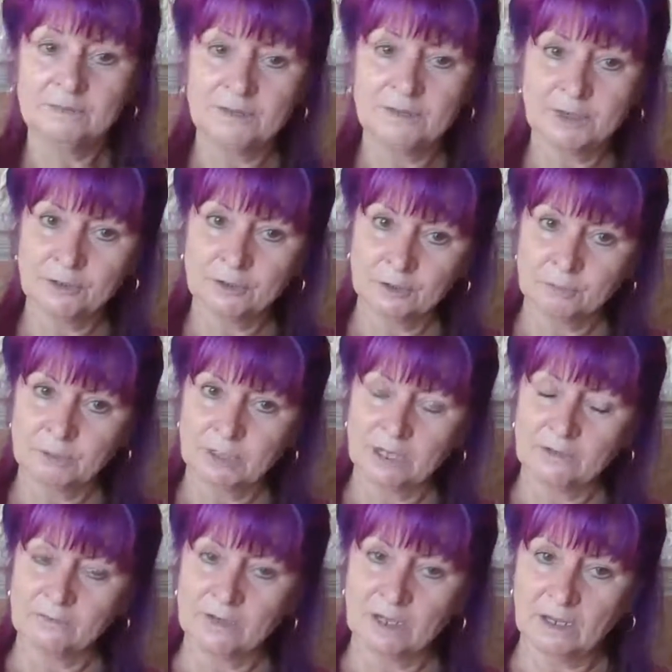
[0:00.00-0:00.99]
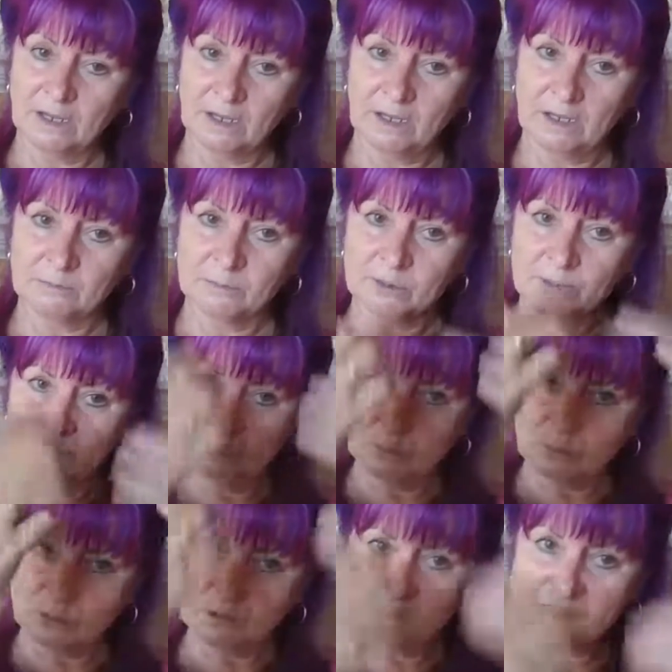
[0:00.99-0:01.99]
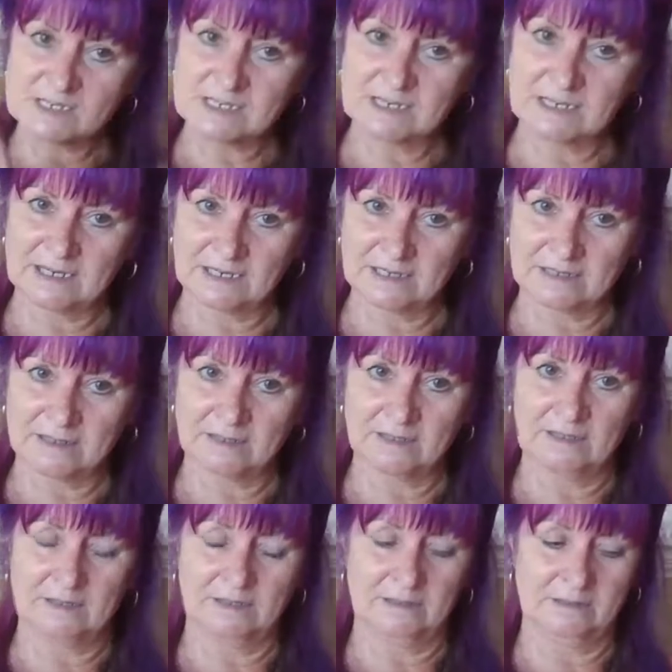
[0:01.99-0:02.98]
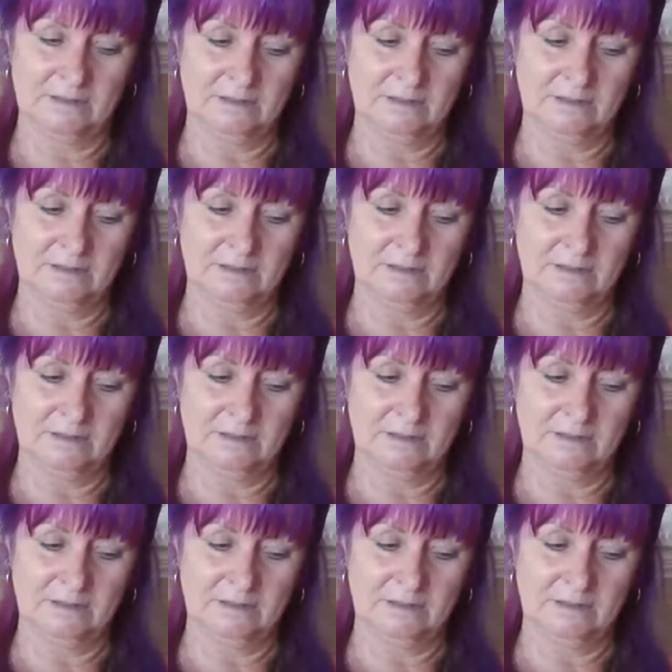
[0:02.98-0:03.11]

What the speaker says: that no, we have a heart and we're going to work together.